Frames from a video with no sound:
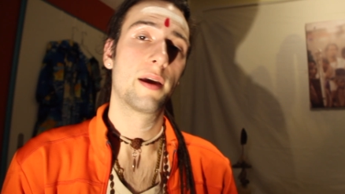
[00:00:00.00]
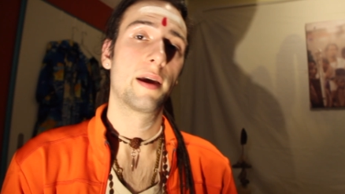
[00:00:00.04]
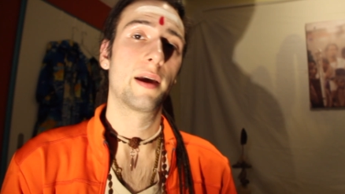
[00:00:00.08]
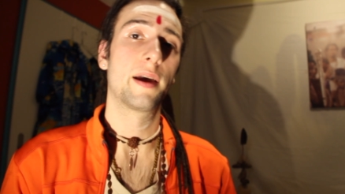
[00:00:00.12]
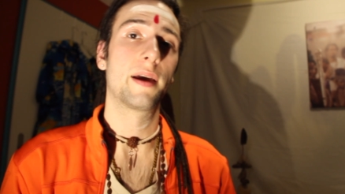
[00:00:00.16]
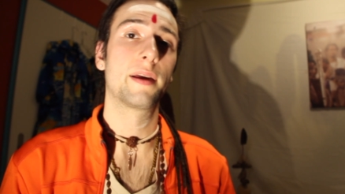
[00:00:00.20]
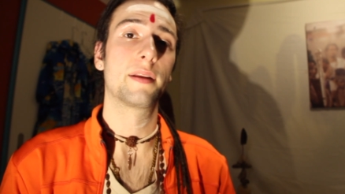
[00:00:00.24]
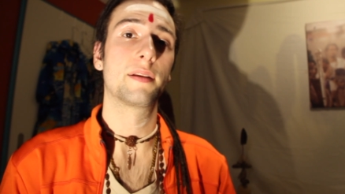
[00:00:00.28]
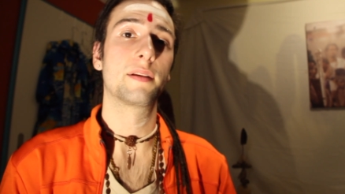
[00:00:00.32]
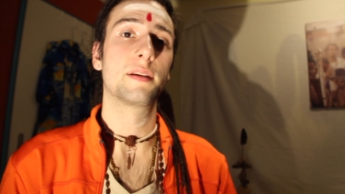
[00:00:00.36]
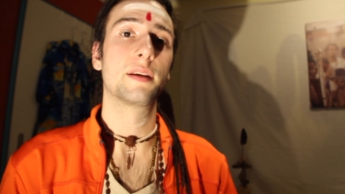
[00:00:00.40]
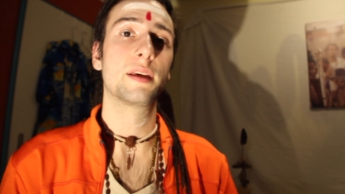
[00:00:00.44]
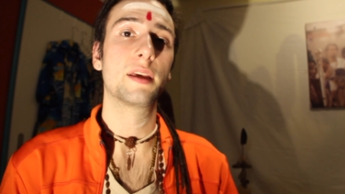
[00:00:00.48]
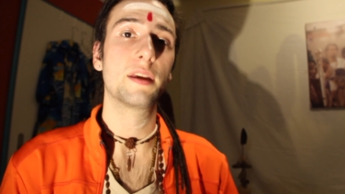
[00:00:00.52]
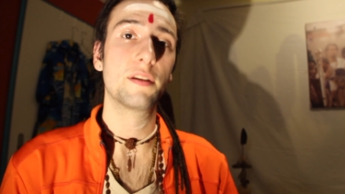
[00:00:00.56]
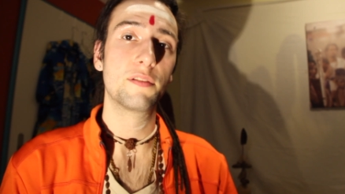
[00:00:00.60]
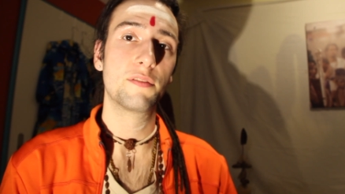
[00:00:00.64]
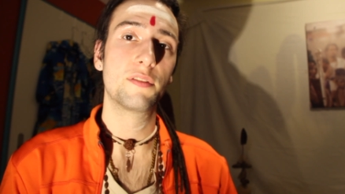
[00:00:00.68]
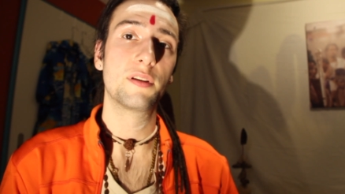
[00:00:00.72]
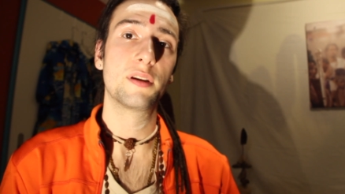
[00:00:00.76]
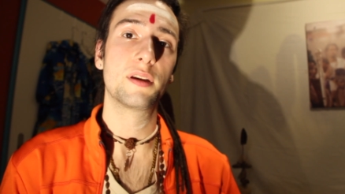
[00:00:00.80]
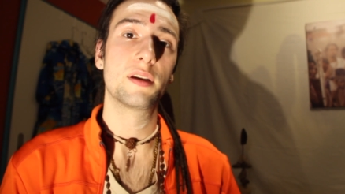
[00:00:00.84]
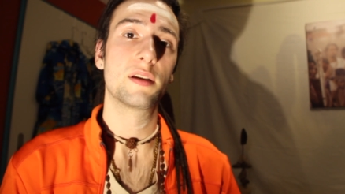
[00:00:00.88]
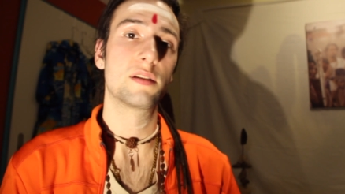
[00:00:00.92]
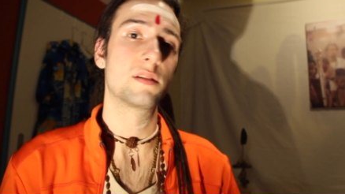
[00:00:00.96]
And
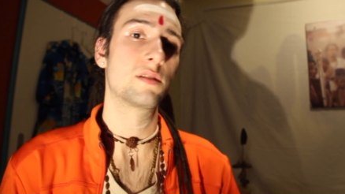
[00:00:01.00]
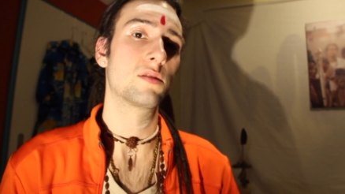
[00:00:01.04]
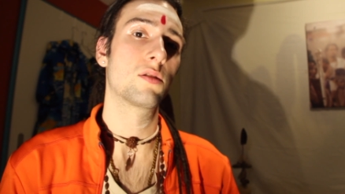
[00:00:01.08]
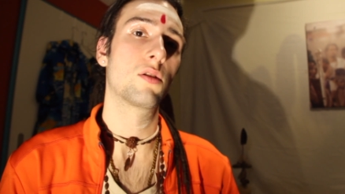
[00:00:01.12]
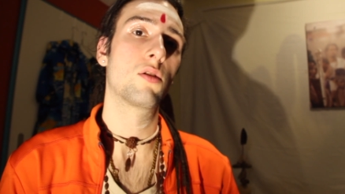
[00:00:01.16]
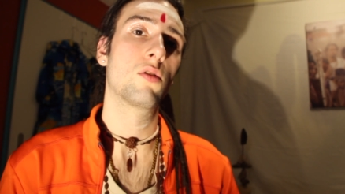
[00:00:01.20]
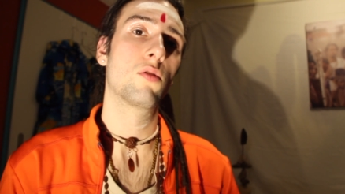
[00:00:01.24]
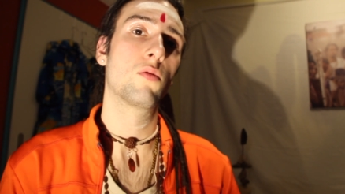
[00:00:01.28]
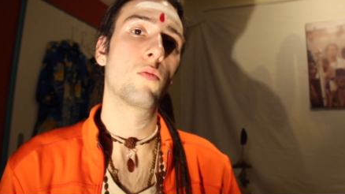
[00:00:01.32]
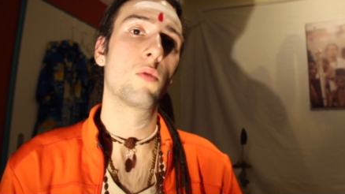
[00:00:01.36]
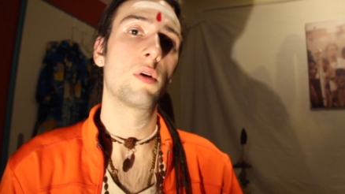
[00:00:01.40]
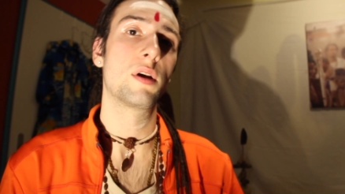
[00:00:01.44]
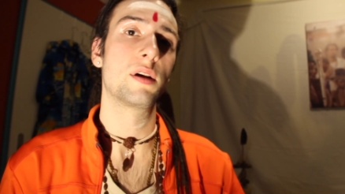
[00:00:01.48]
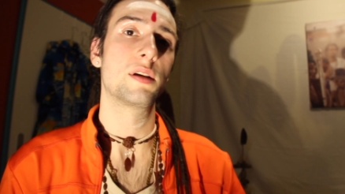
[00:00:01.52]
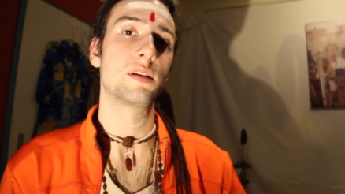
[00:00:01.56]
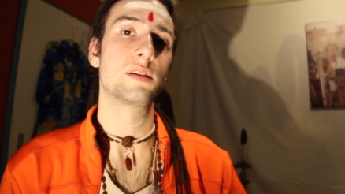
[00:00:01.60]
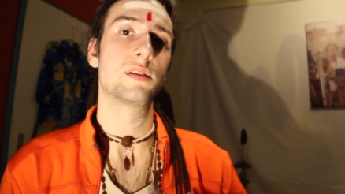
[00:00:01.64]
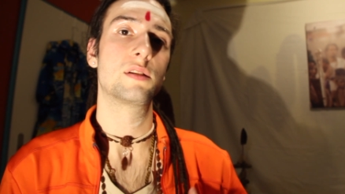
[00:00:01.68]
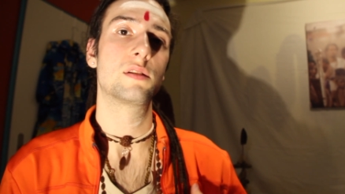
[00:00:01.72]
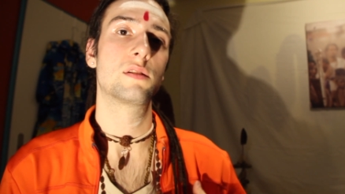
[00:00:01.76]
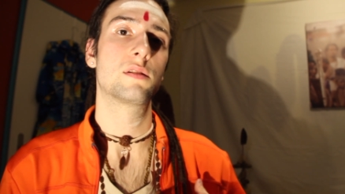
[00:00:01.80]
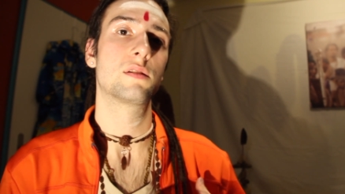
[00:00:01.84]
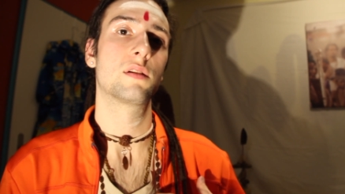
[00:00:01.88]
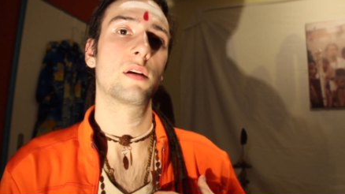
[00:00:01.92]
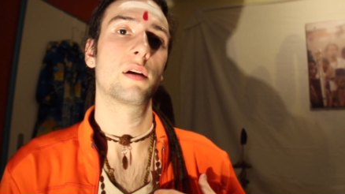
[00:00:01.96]
giving is
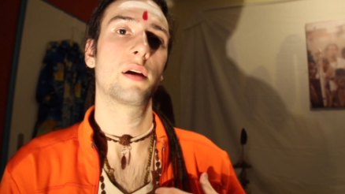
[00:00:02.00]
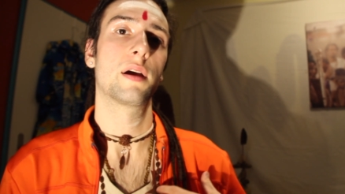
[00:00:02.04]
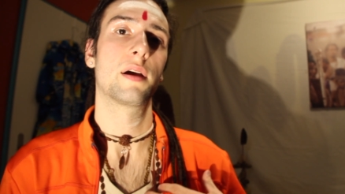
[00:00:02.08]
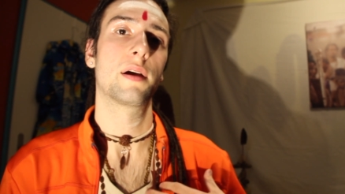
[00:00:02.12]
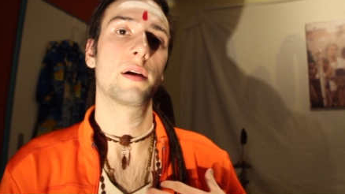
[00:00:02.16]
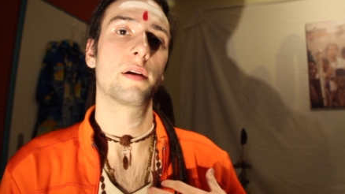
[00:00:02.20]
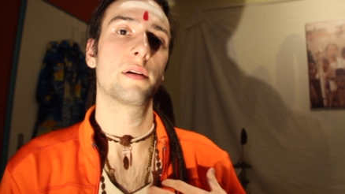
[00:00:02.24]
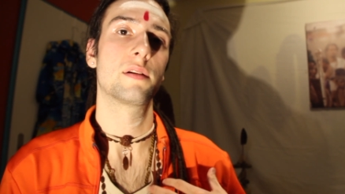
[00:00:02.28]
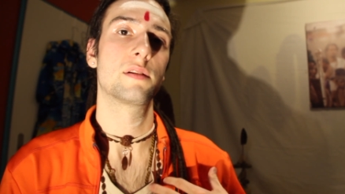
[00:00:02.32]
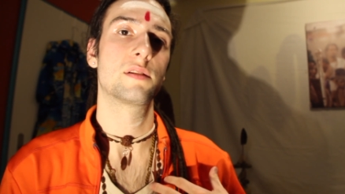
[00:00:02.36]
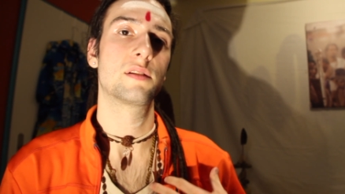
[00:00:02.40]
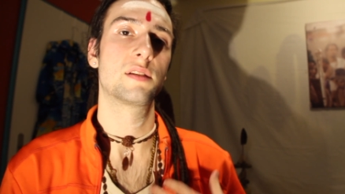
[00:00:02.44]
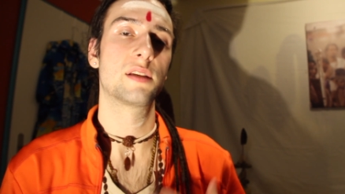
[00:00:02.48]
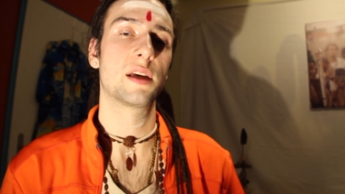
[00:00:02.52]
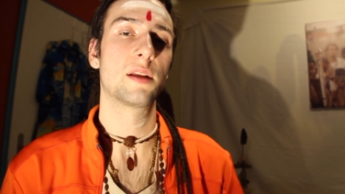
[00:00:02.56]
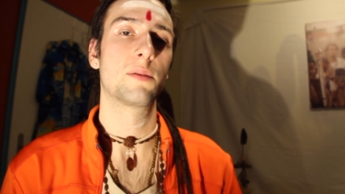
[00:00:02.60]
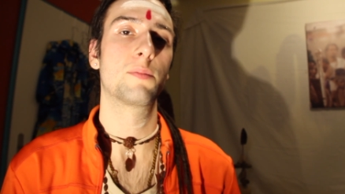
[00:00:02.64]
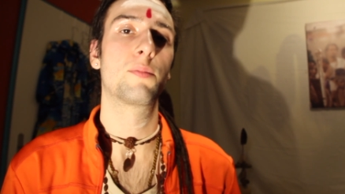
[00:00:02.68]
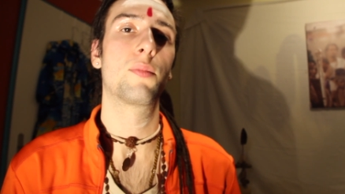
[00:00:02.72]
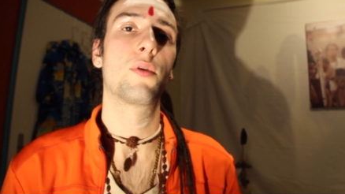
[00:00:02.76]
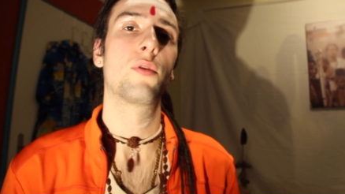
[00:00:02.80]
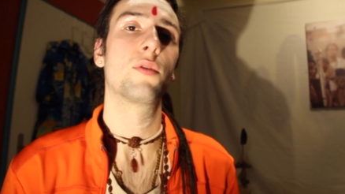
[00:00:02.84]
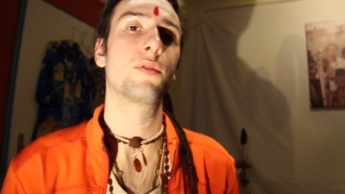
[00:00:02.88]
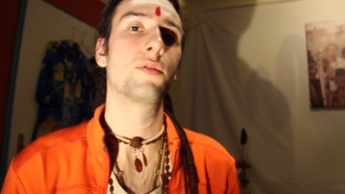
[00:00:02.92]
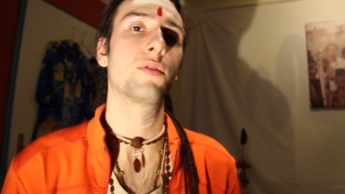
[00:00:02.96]
always a
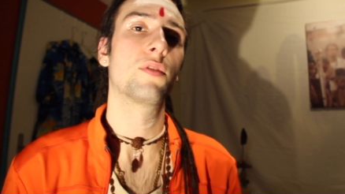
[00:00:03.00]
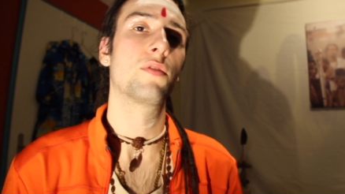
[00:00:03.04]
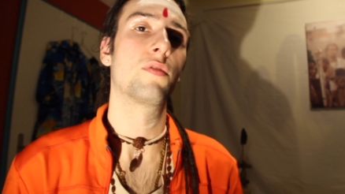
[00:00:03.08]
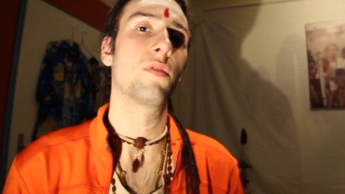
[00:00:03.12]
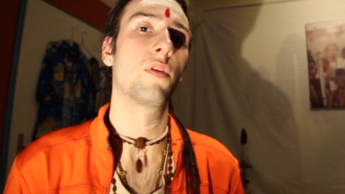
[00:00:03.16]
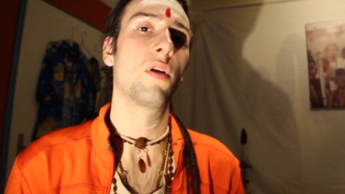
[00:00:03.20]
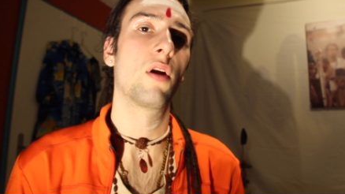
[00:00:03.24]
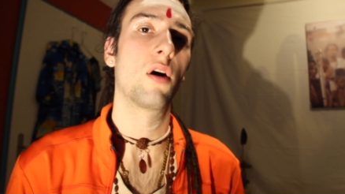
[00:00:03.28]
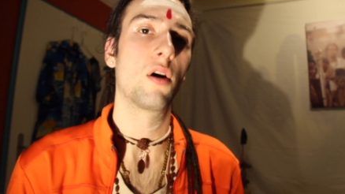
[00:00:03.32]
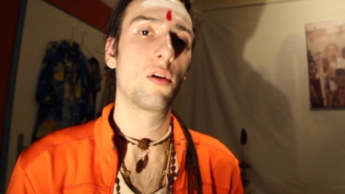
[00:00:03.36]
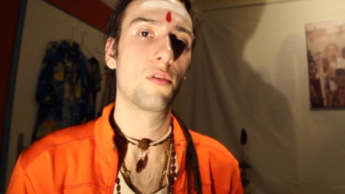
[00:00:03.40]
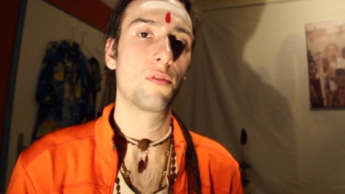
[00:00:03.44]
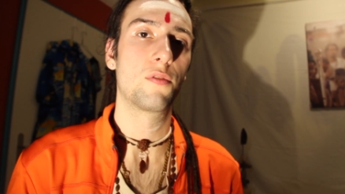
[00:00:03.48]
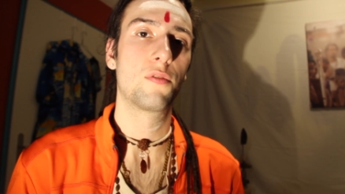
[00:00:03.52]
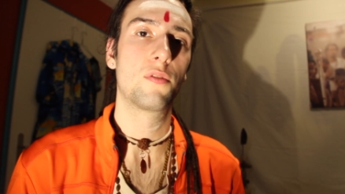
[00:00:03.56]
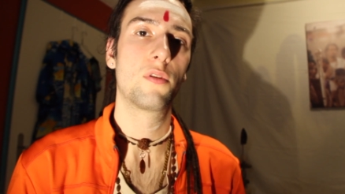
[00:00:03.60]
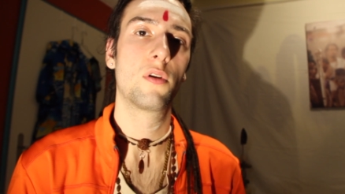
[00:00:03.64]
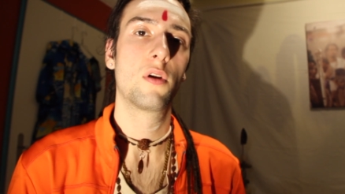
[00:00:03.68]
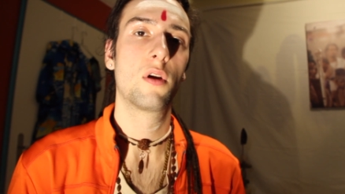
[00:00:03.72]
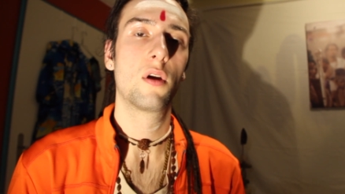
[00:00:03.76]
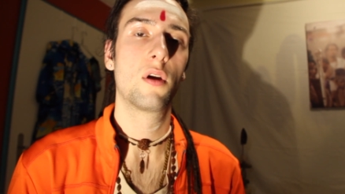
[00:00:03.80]
standpoint of love.